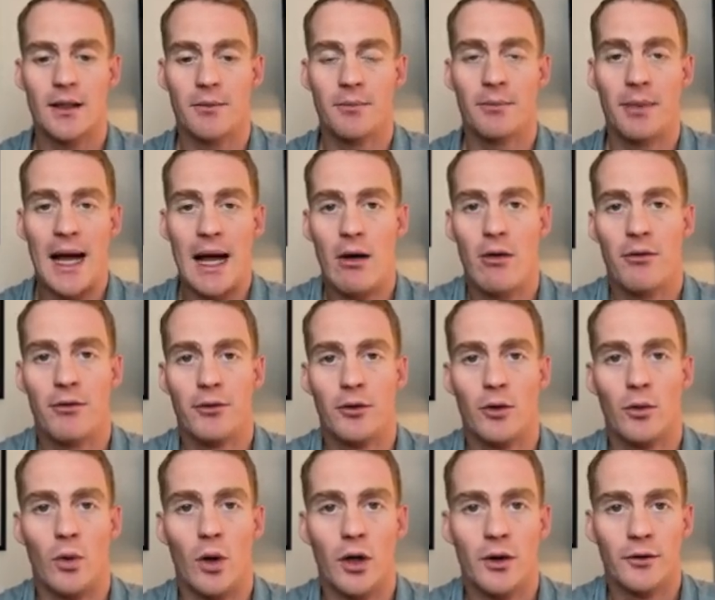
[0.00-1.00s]

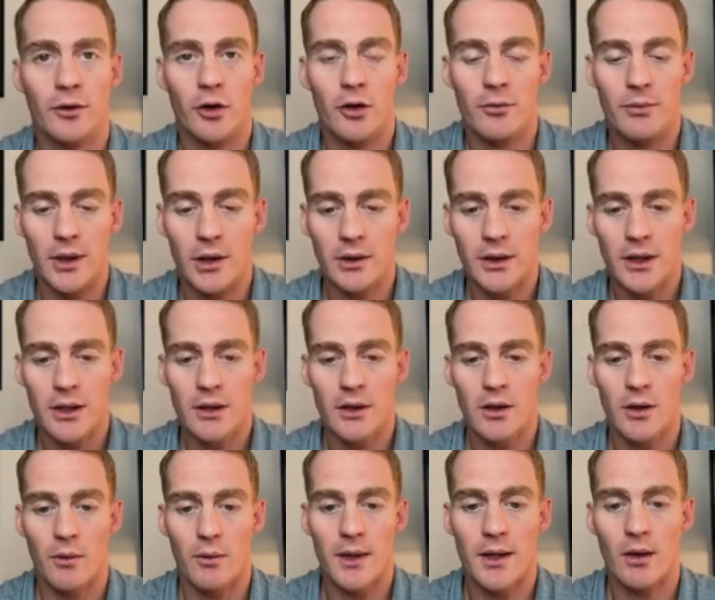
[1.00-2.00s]
powerful workflow builder
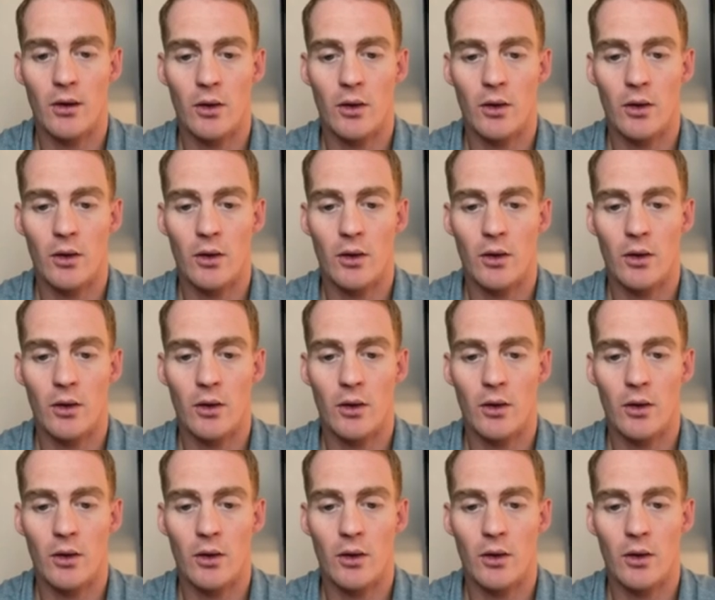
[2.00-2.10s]
with